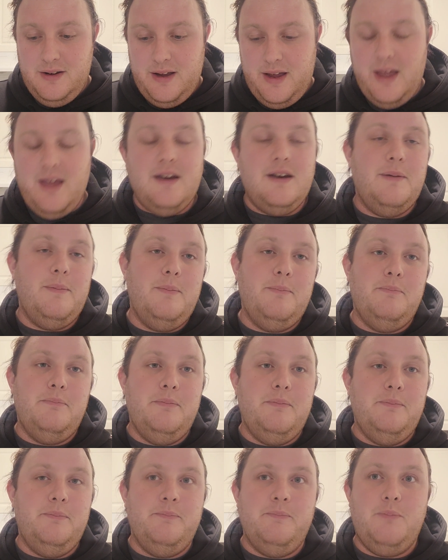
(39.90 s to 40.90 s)
And
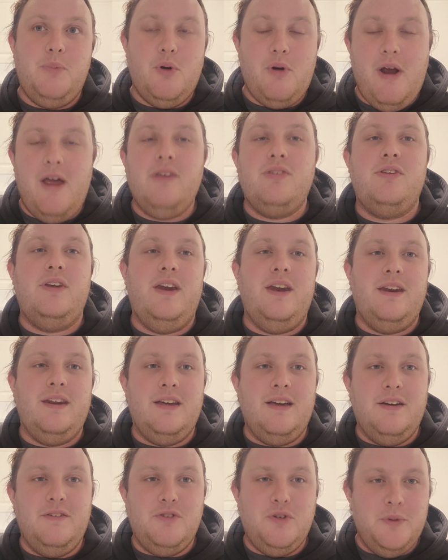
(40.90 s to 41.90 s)
I'm
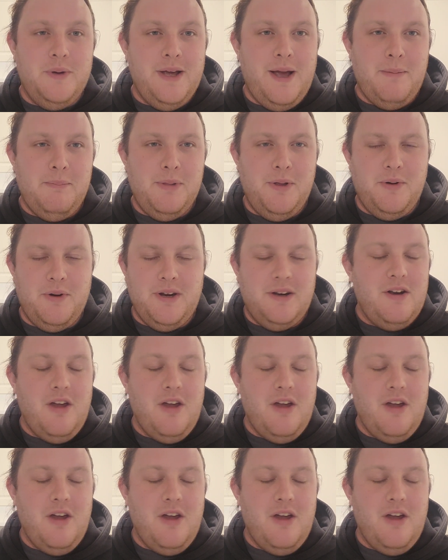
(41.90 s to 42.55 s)
procrastinating of doing uploading.